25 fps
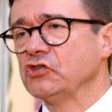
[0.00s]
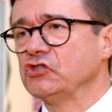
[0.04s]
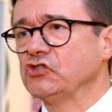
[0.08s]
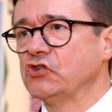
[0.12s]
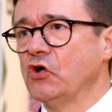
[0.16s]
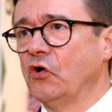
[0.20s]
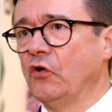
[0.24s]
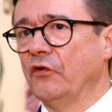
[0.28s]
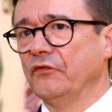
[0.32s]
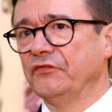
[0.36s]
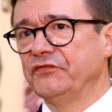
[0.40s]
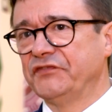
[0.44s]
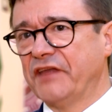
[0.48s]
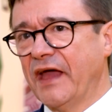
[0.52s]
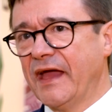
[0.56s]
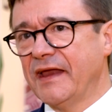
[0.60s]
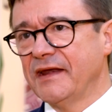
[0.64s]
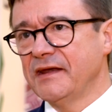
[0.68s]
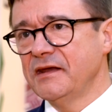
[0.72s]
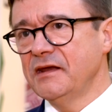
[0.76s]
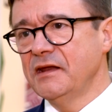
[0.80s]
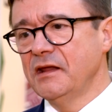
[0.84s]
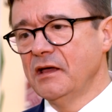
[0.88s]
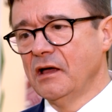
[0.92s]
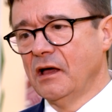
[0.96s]
So
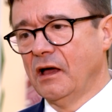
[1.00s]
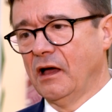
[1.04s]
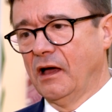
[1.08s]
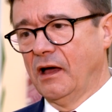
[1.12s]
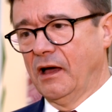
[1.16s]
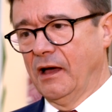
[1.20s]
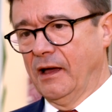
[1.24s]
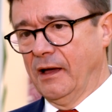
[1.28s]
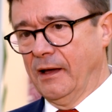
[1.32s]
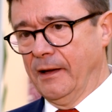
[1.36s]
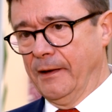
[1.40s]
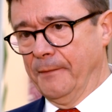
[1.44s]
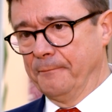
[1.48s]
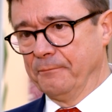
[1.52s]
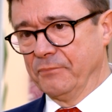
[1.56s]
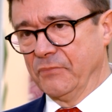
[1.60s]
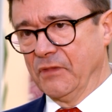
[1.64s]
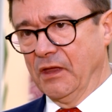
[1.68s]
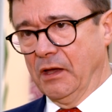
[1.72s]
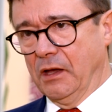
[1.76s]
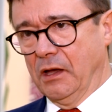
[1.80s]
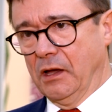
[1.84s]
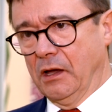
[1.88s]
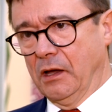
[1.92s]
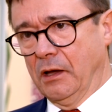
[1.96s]
then
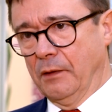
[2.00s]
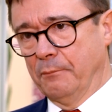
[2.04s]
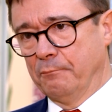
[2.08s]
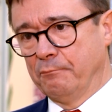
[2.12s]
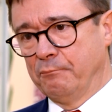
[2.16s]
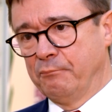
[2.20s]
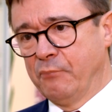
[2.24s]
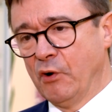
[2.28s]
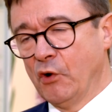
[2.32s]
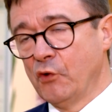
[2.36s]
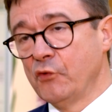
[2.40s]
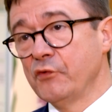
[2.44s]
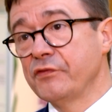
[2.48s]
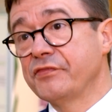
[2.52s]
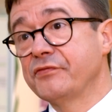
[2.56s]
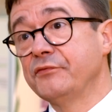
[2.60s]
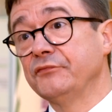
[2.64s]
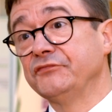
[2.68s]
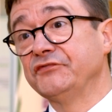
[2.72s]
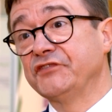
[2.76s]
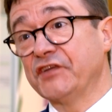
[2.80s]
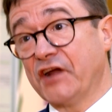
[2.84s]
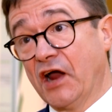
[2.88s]
both